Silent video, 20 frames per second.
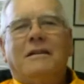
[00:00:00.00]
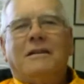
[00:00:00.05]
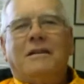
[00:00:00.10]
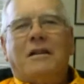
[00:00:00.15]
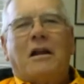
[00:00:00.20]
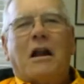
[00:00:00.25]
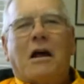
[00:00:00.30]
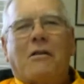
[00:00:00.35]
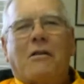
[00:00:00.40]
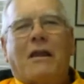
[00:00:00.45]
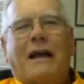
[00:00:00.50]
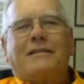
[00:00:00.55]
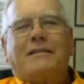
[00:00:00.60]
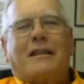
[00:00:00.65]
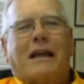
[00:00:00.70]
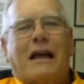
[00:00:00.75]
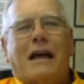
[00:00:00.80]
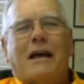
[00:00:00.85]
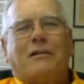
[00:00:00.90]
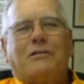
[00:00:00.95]
You know, that
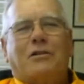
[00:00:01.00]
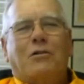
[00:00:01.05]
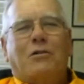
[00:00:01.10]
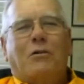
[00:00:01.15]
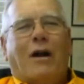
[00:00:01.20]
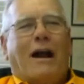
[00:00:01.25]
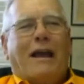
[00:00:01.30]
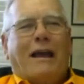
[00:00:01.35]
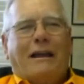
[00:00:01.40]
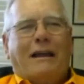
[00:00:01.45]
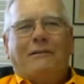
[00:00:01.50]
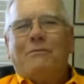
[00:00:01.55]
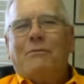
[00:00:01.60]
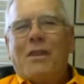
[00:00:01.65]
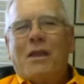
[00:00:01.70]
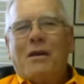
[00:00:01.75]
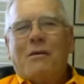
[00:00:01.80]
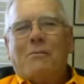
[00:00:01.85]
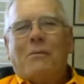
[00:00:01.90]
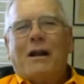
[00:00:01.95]
sounds great,
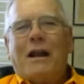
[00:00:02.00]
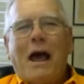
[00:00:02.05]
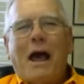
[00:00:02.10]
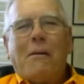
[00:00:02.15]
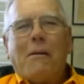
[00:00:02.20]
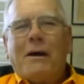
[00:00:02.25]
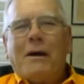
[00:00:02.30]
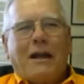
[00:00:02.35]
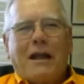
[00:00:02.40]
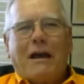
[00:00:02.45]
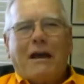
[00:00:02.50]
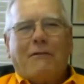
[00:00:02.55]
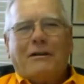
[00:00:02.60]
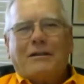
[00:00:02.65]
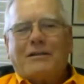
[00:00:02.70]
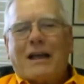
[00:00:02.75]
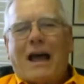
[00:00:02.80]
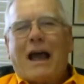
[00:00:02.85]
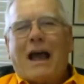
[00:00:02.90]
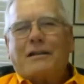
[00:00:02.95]
but how many of
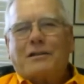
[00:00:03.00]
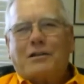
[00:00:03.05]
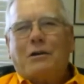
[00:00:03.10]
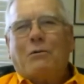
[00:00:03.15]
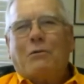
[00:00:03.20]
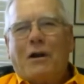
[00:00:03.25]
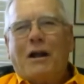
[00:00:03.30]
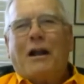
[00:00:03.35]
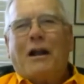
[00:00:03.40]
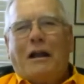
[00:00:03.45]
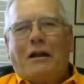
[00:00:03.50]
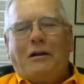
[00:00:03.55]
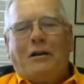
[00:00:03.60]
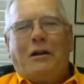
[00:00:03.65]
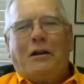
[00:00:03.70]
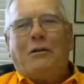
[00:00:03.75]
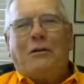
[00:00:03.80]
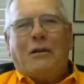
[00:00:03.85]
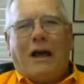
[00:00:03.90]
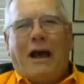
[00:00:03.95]
us actually really do
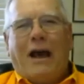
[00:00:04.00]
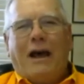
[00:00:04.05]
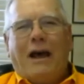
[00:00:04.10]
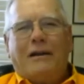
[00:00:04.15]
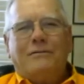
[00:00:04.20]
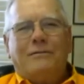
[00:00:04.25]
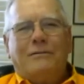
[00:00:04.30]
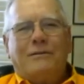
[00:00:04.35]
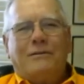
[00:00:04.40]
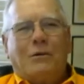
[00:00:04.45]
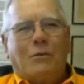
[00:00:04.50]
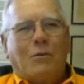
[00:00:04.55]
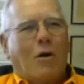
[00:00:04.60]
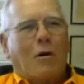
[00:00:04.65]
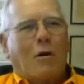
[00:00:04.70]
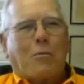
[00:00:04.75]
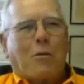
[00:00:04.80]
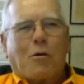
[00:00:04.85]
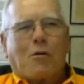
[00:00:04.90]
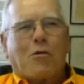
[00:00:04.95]
that? We're
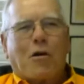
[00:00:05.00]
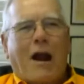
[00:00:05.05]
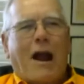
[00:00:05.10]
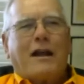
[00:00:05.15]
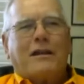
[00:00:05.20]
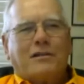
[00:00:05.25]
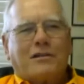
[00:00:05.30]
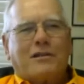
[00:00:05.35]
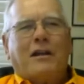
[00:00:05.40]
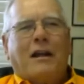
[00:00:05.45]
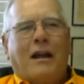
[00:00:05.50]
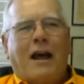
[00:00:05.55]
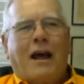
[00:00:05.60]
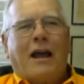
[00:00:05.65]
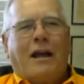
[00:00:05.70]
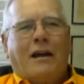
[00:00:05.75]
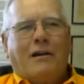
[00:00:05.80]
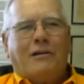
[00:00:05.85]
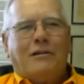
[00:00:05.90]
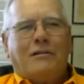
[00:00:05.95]

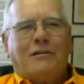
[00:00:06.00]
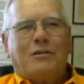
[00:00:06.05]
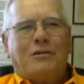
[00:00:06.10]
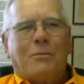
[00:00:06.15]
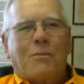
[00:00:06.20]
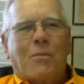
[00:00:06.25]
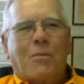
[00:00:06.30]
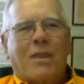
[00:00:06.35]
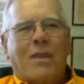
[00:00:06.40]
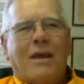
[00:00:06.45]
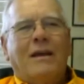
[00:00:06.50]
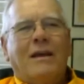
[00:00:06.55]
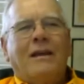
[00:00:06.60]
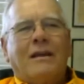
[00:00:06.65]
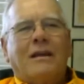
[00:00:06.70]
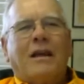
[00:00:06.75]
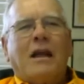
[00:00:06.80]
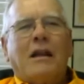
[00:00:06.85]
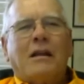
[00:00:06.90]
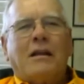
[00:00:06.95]
procrastinators.
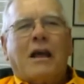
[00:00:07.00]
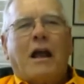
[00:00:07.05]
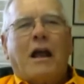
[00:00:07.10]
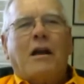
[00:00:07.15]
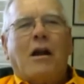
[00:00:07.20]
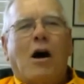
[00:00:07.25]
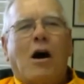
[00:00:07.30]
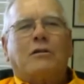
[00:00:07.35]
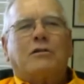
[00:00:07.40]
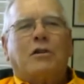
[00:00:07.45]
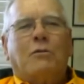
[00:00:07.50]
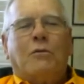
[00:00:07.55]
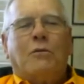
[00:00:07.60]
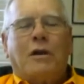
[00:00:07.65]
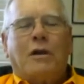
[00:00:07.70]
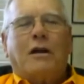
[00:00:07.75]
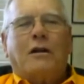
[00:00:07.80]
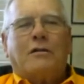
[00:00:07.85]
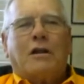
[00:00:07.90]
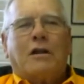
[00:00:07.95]
Kincaid Auction
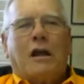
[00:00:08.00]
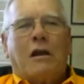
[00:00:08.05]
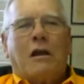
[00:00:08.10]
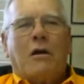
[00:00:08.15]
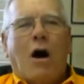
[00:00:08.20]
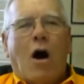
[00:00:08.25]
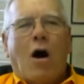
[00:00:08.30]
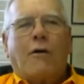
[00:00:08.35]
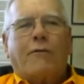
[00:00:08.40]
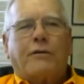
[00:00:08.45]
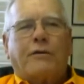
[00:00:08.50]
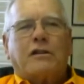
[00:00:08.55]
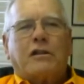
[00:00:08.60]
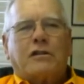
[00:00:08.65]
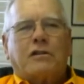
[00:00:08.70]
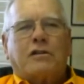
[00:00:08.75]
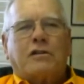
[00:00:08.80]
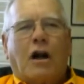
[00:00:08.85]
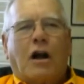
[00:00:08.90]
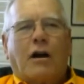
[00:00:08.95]
Realty offers a
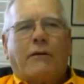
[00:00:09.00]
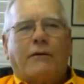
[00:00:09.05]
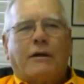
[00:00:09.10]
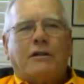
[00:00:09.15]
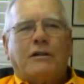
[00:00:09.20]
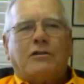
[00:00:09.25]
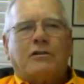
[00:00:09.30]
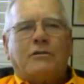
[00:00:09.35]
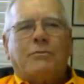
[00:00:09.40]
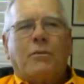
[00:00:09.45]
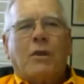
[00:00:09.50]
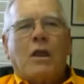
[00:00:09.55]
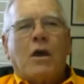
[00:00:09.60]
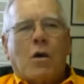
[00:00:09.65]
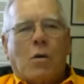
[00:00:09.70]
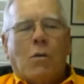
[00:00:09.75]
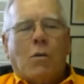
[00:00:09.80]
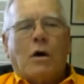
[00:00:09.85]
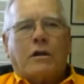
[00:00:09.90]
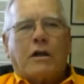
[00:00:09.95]
service.
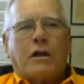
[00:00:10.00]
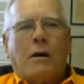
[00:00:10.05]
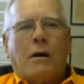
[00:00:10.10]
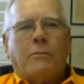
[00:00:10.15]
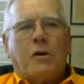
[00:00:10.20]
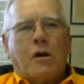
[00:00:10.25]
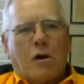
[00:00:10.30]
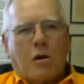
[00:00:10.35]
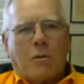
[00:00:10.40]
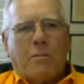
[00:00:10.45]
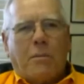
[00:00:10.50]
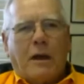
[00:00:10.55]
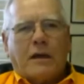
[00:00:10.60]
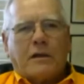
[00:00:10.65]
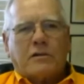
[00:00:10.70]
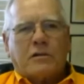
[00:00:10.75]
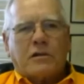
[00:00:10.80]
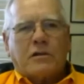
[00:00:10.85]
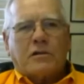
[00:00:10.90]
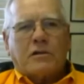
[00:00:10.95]
We'll come to your
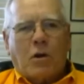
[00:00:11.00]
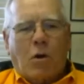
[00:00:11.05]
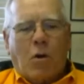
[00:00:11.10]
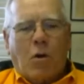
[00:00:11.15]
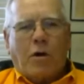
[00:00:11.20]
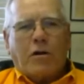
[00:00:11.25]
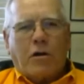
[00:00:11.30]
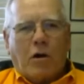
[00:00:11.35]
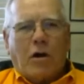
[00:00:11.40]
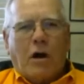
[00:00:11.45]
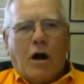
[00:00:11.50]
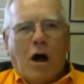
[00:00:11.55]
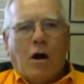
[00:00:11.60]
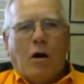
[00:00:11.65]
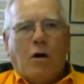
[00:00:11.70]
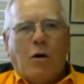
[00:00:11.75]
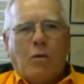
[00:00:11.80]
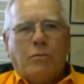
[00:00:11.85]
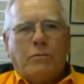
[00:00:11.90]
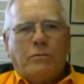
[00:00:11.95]
business or your
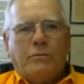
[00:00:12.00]
home.